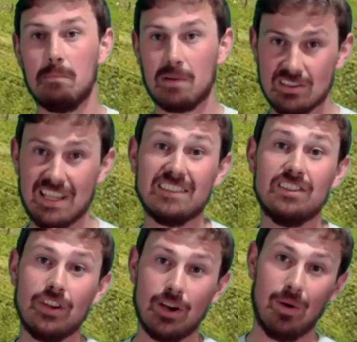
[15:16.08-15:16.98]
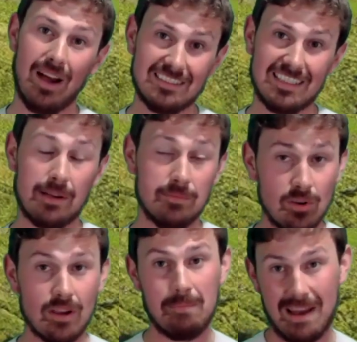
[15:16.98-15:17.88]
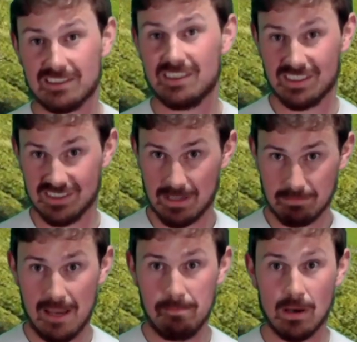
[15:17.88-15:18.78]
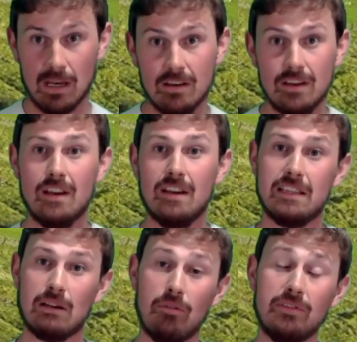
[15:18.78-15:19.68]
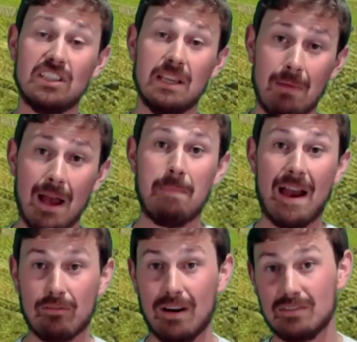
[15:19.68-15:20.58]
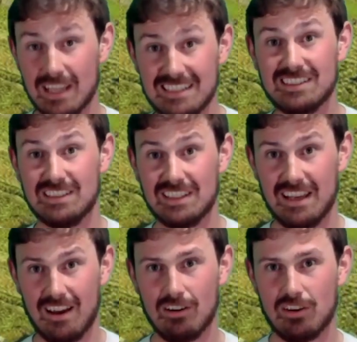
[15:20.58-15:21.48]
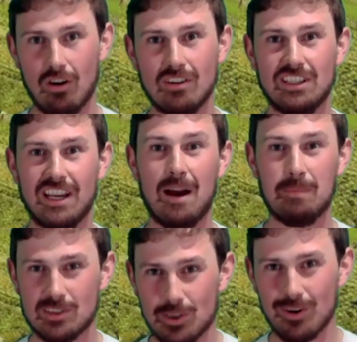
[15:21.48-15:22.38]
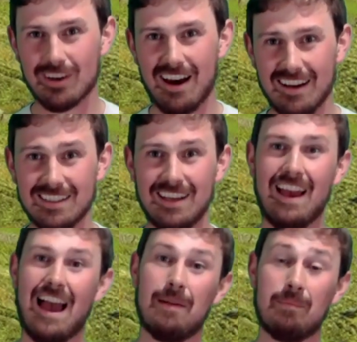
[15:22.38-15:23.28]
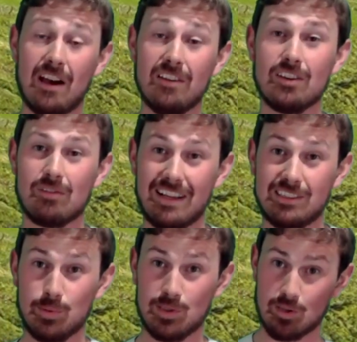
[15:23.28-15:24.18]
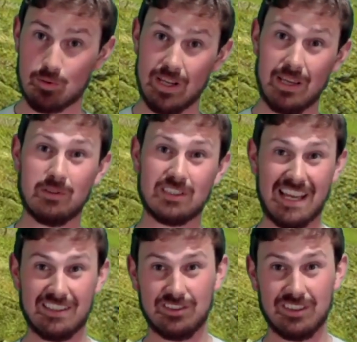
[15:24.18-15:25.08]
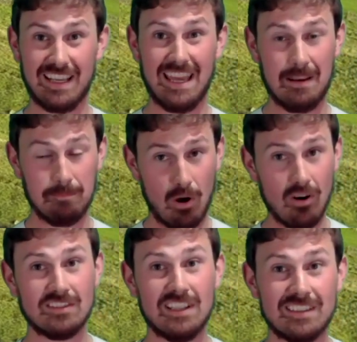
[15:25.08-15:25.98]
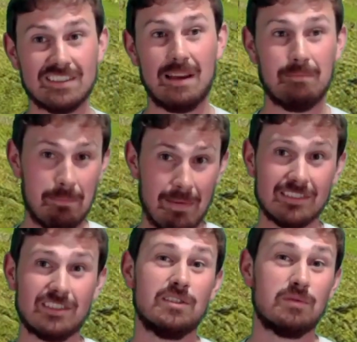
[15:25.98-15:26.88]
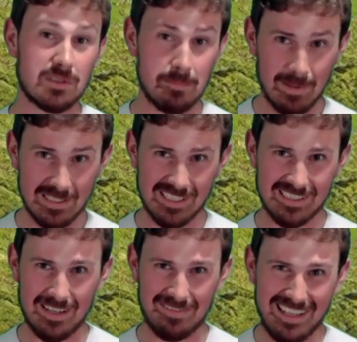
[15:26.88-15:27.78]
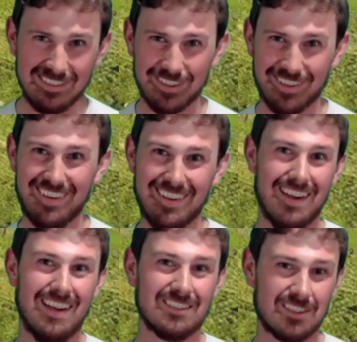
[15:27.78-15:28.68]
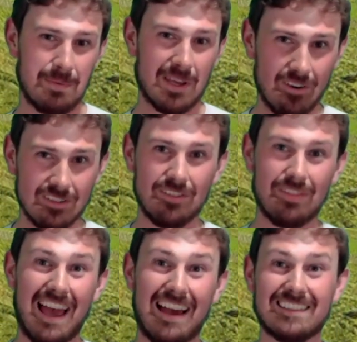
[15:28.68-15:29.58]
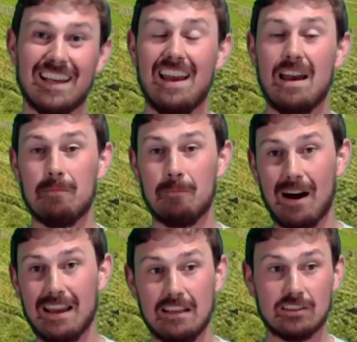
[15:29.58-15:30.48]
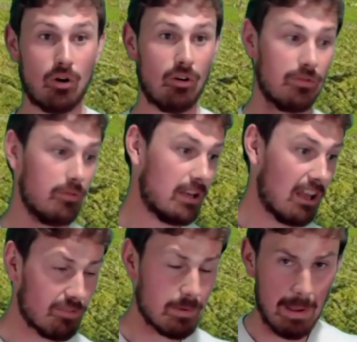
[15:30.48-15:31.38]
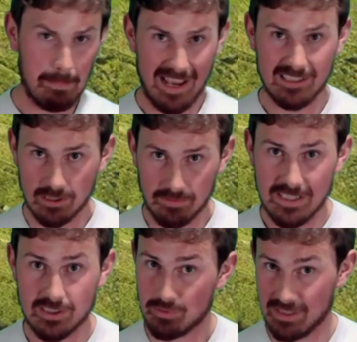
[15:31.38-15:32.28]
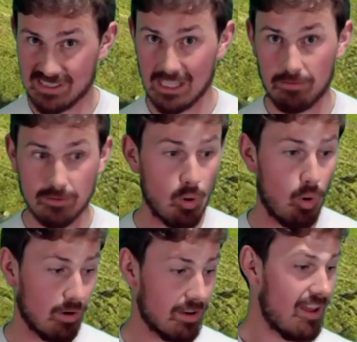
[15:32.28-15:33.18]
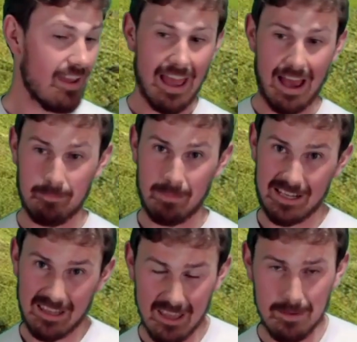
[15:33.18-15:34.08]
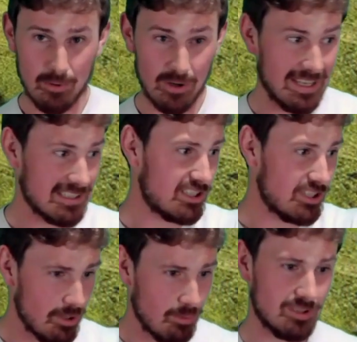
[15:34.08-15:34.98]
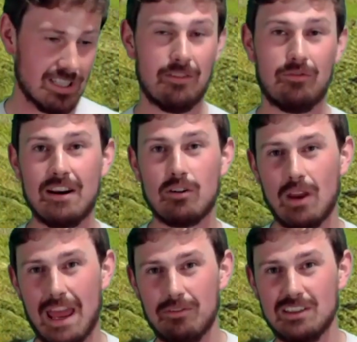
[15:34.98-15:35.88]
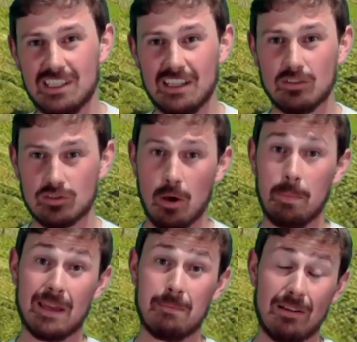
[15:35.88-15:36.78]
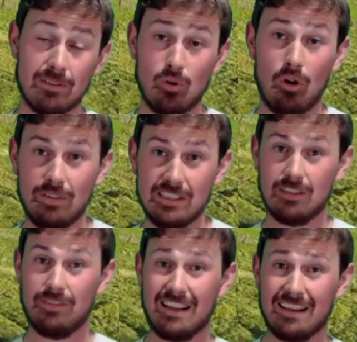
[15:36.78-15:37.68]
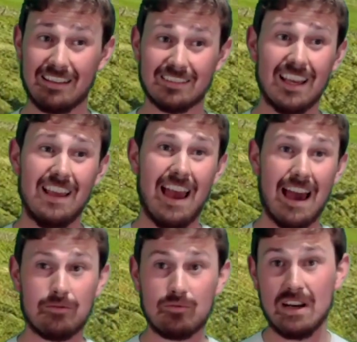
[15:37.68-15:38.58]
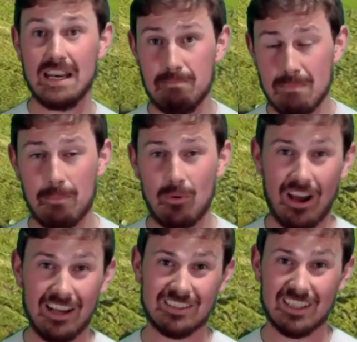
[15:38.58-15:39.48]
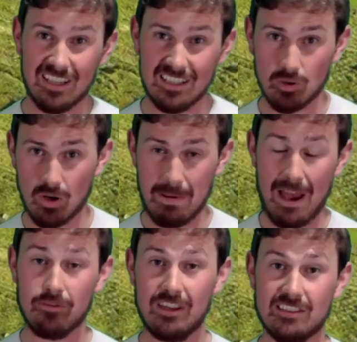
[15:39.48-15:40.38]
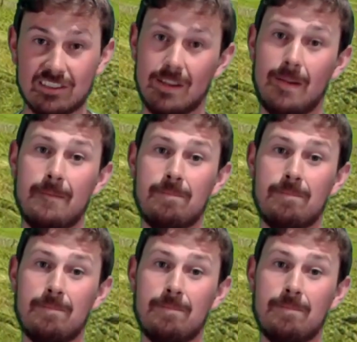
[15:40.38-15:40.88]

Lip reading: Because as you know, I said I'm doing a master's in September. Now, obviously, my background isn't in archaeology. I'm a tour guide, and my undergraduate degree was actually in politics, and my master's was in business innovation. So because of that, my sort of love and my passion of history is self-taught. My library is huge, and I've read on every single topic about the northeast of England and really memorized and learned all about this.